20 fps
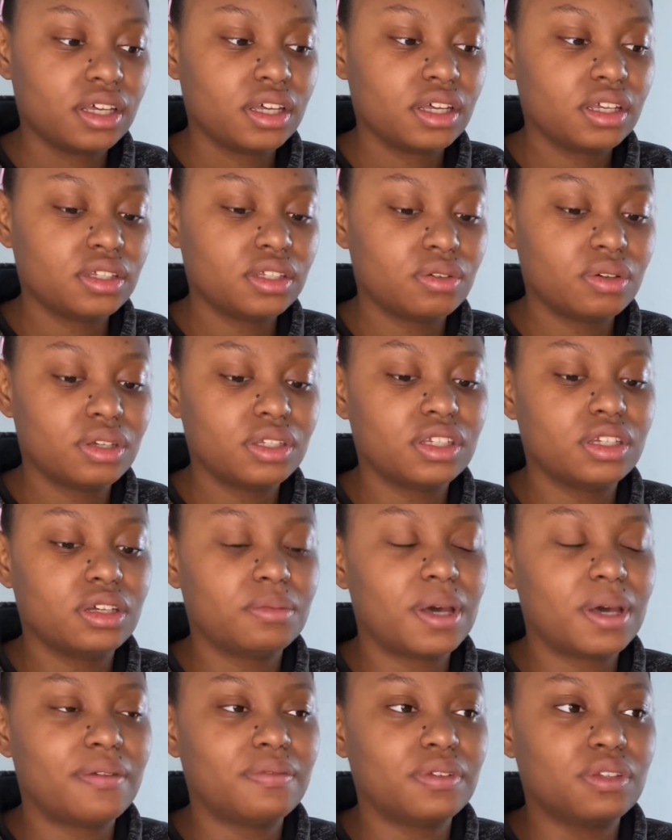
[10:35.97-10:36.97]
So I ended up
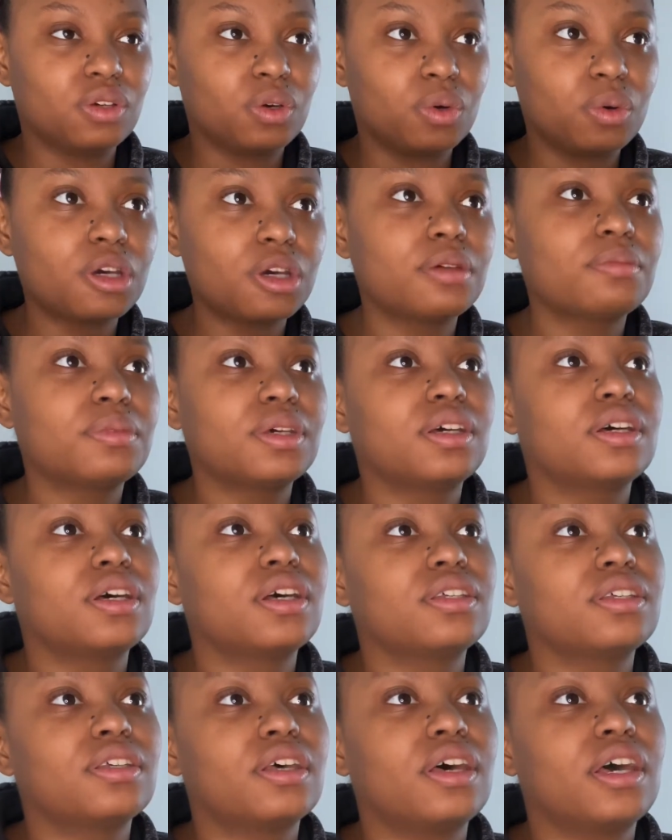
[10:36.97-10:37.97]
having to quit
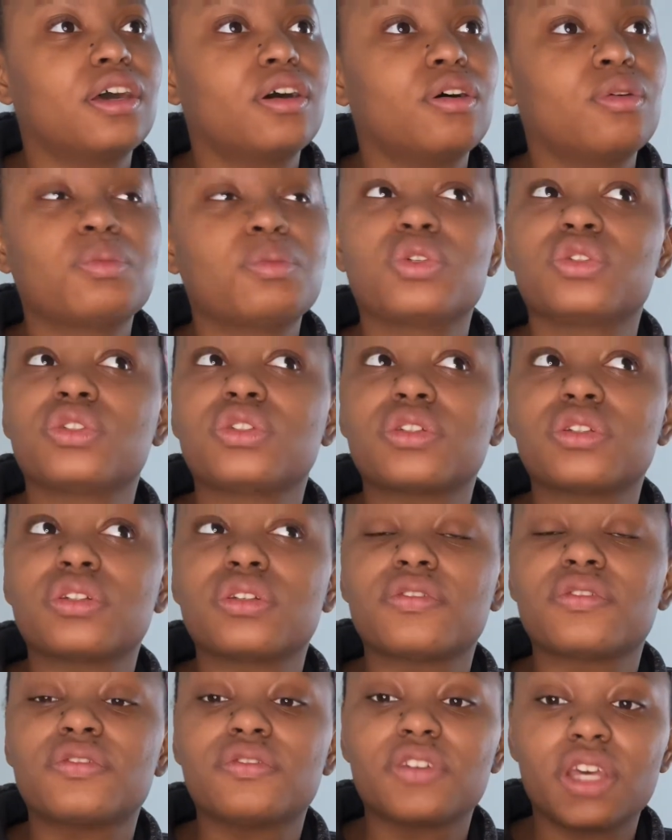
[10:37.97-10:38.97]
because I almost
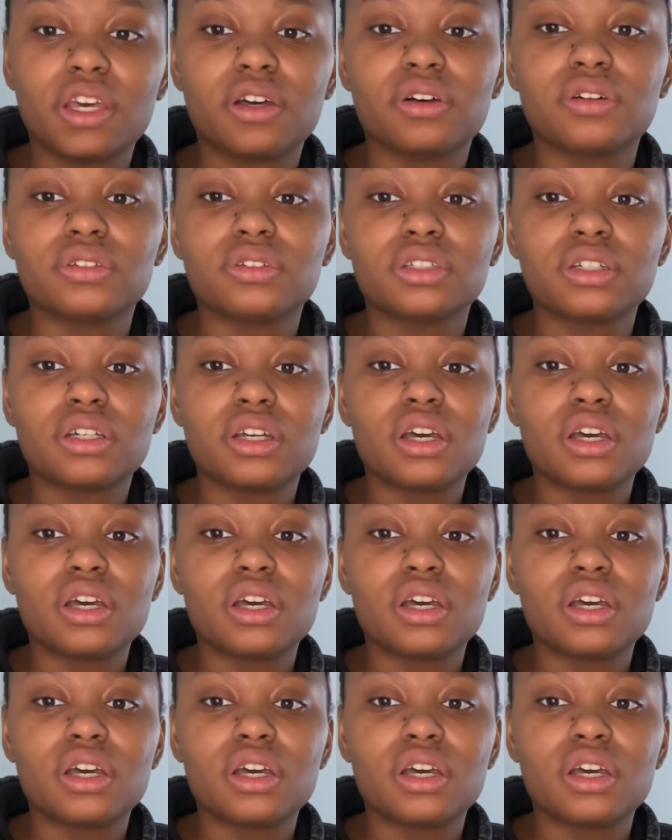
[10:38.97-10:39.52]
failed,